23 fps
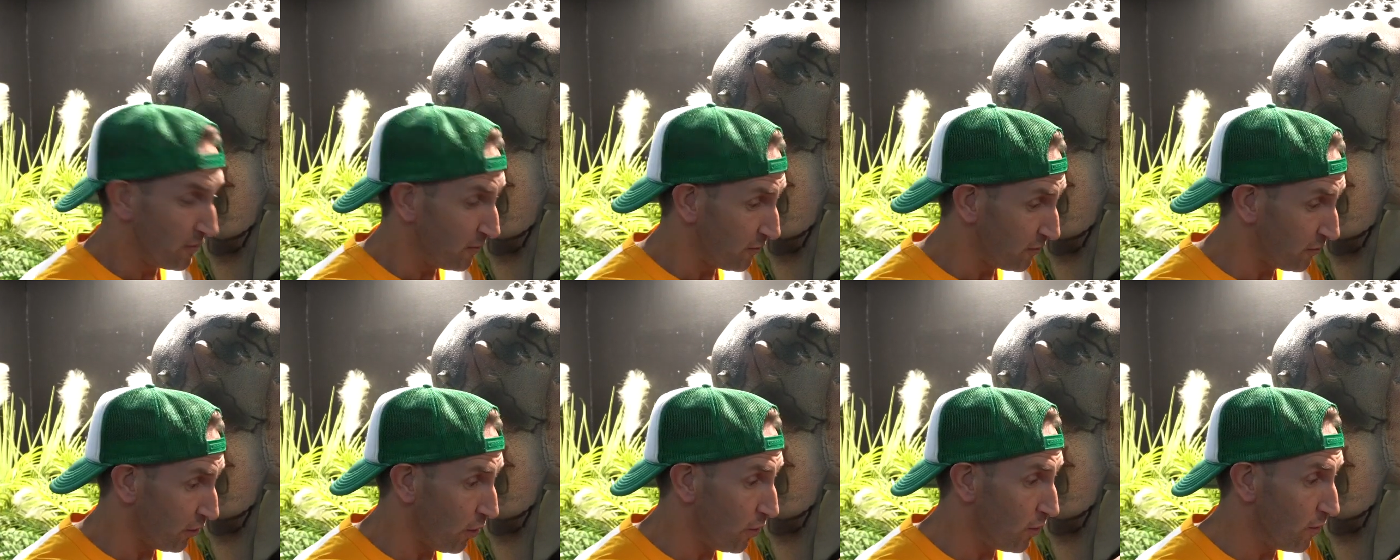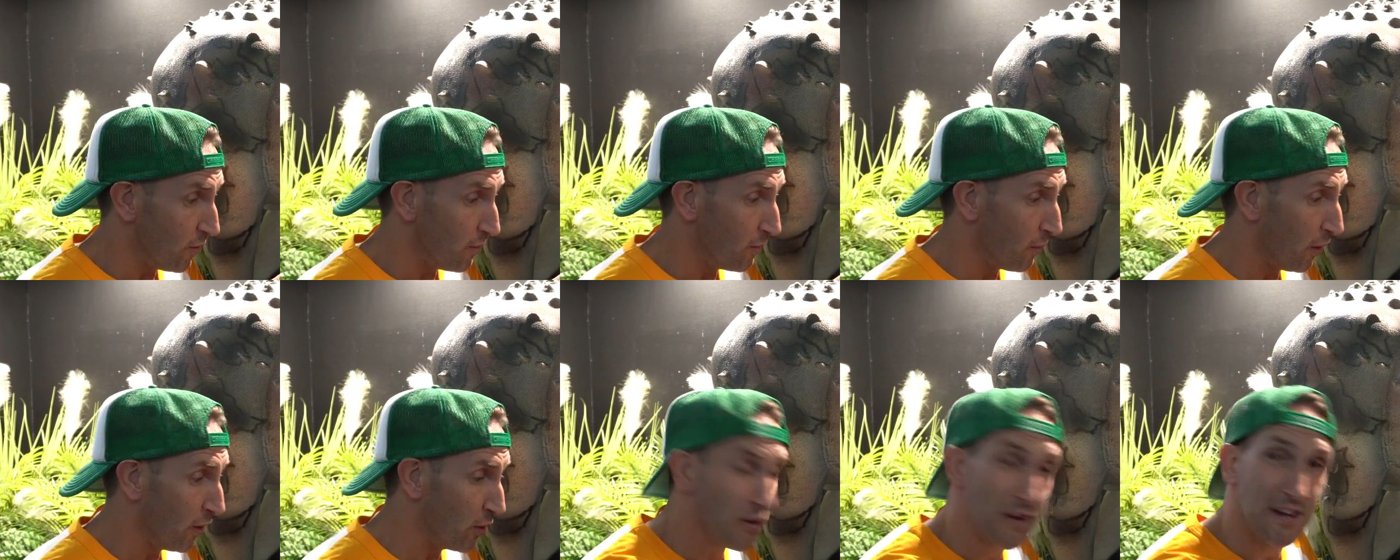So
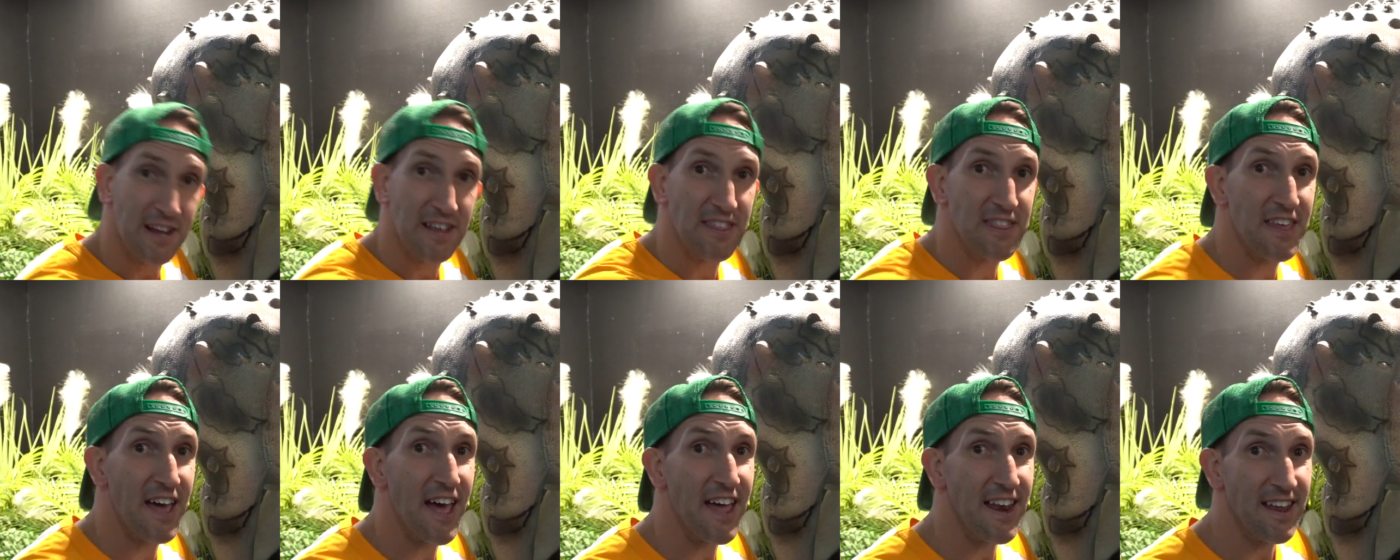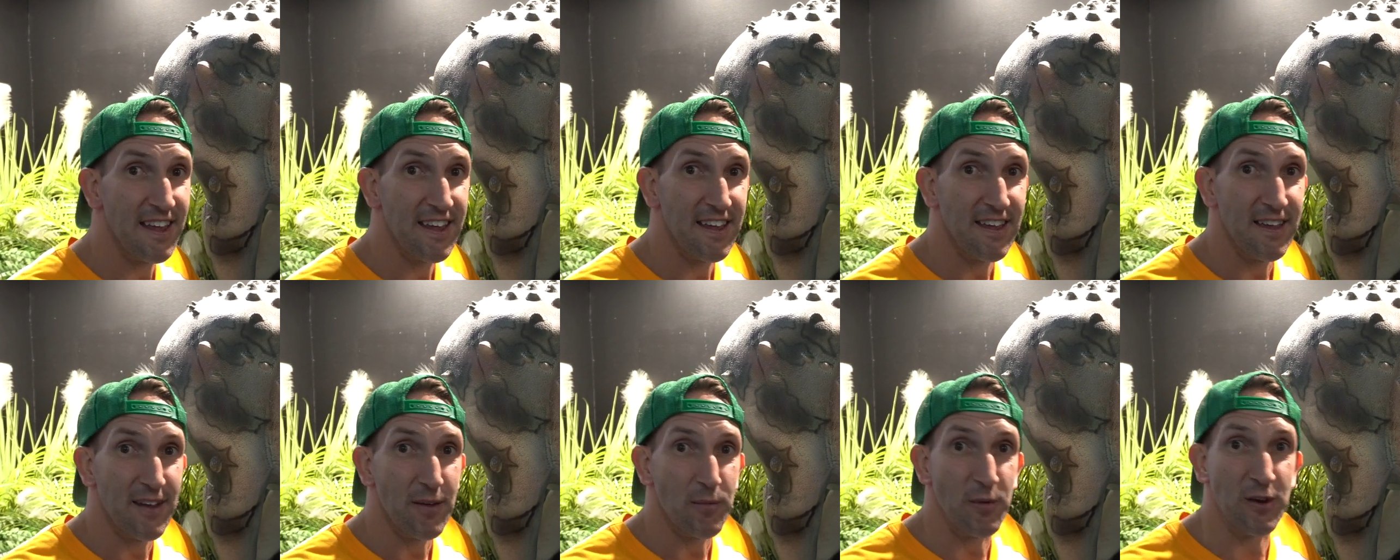by looking at that,
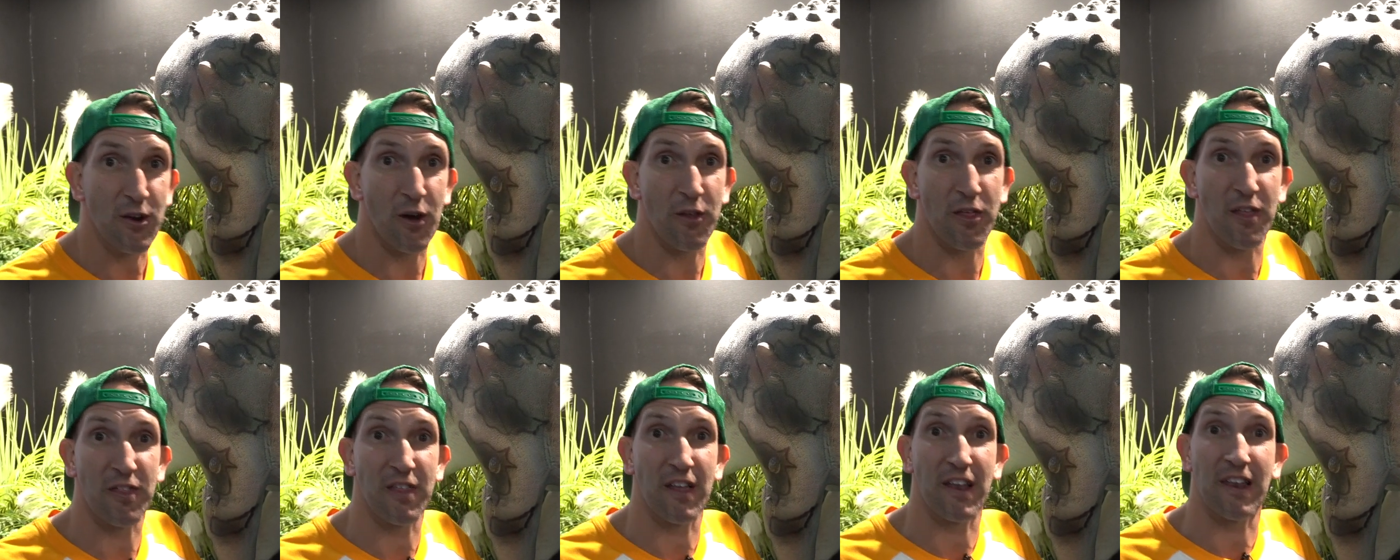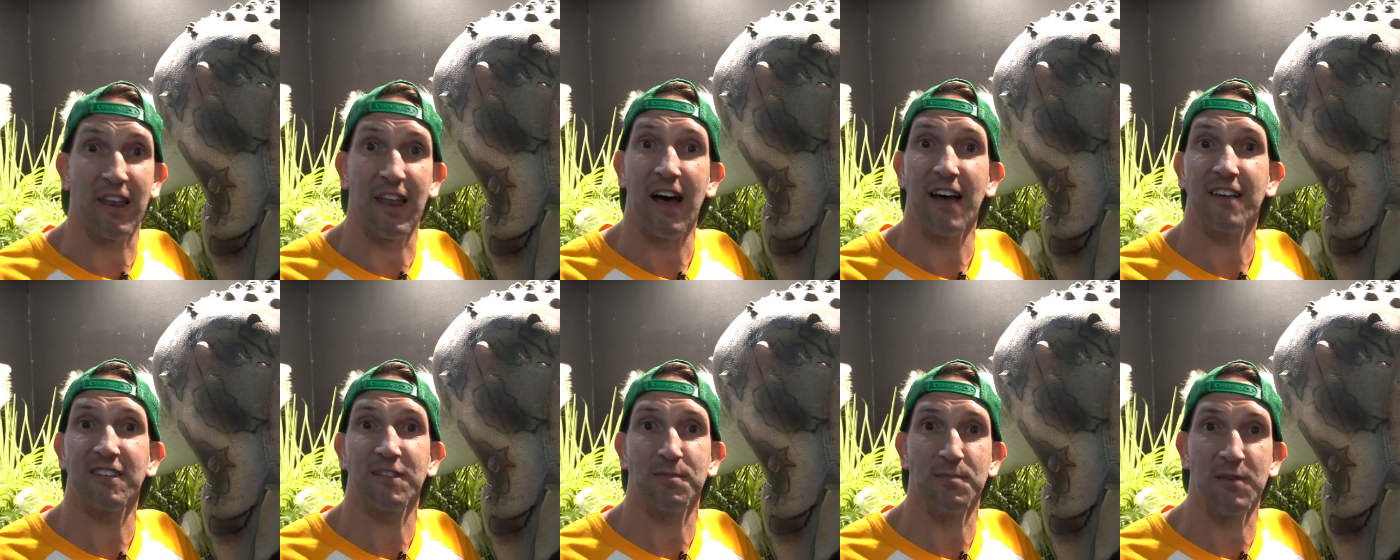we know that the
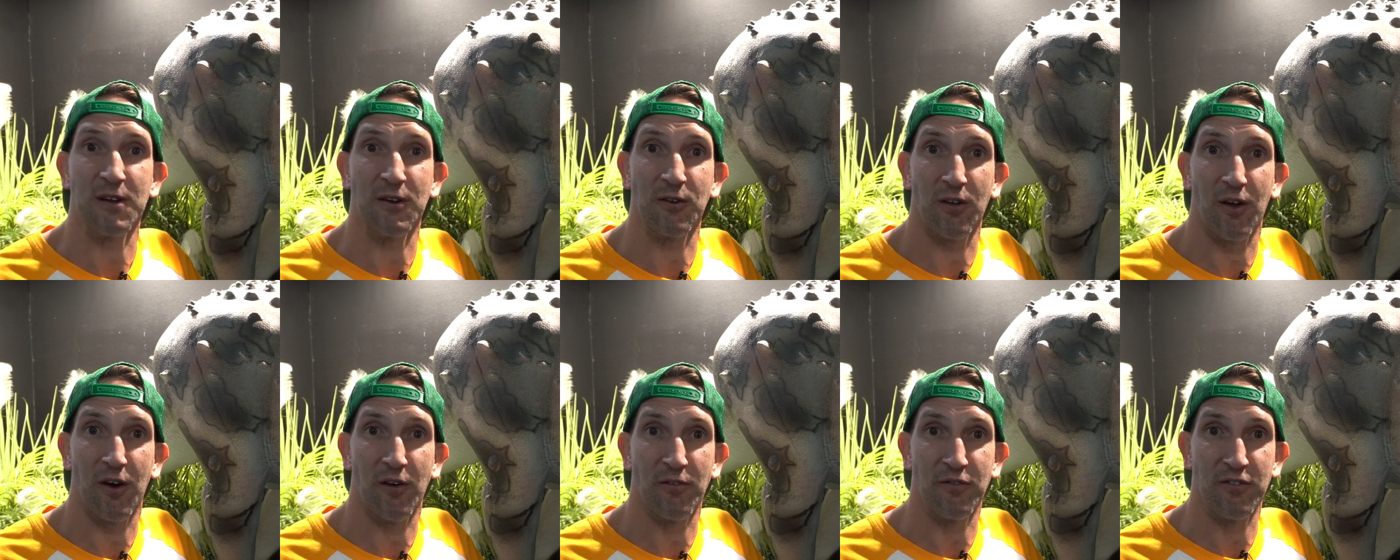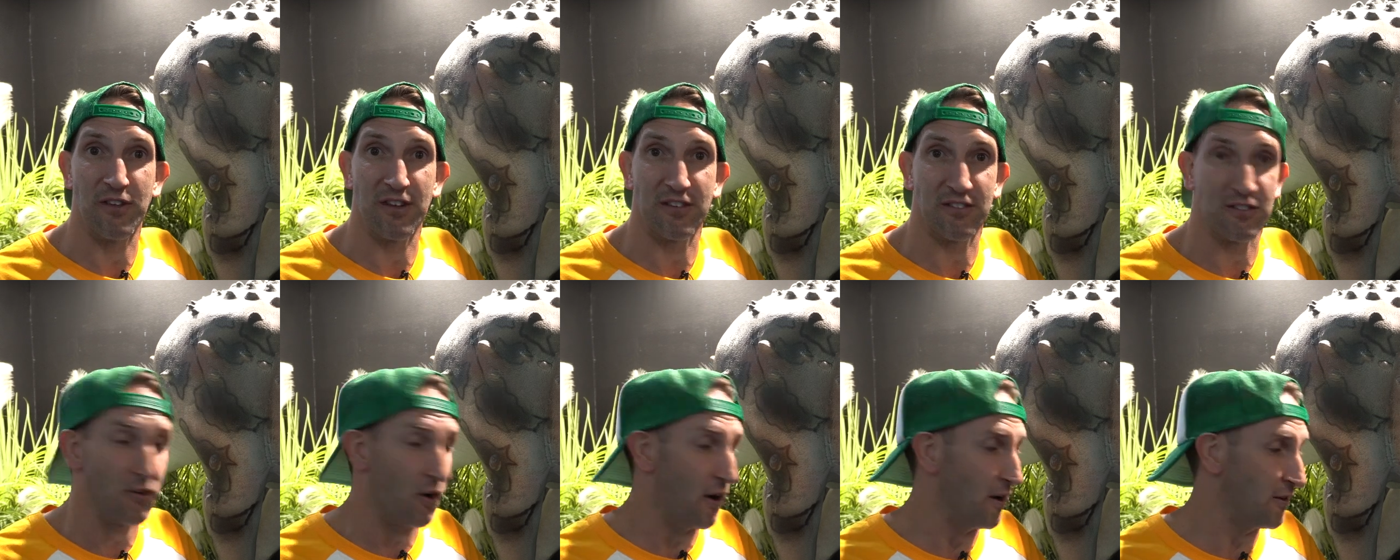last meal of
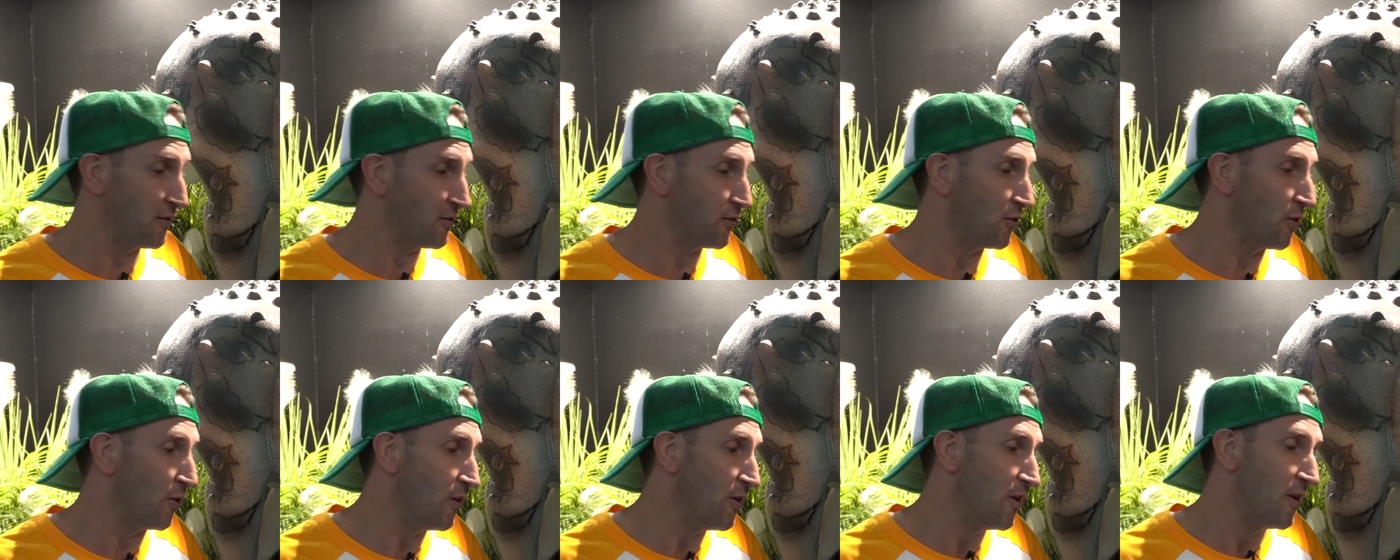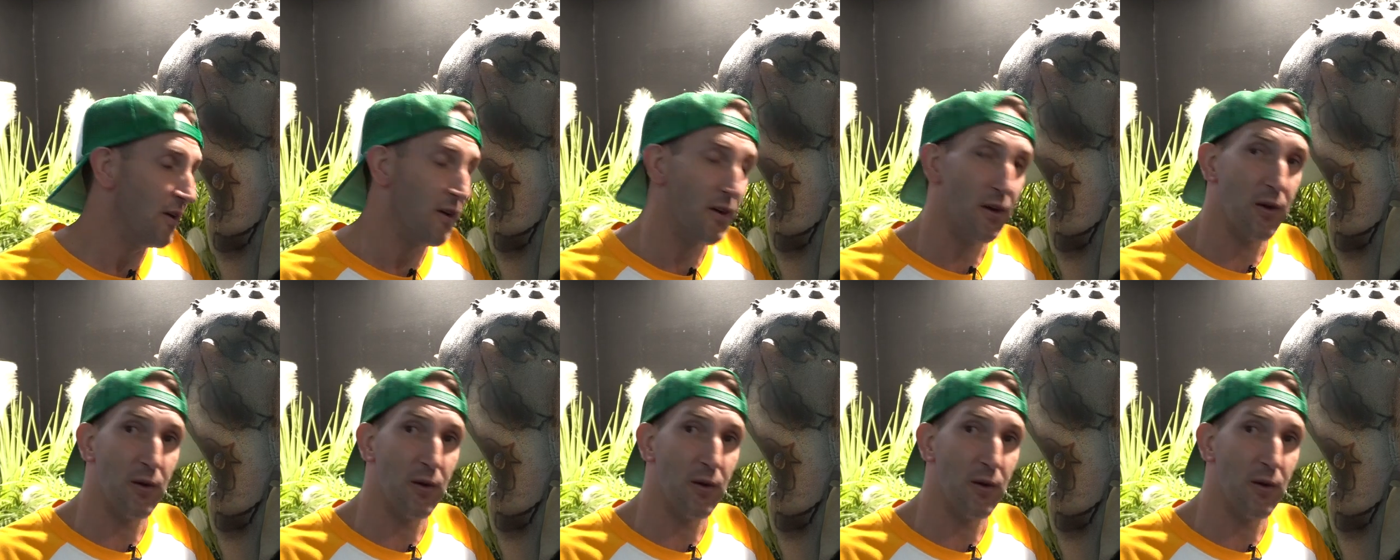this dinosaur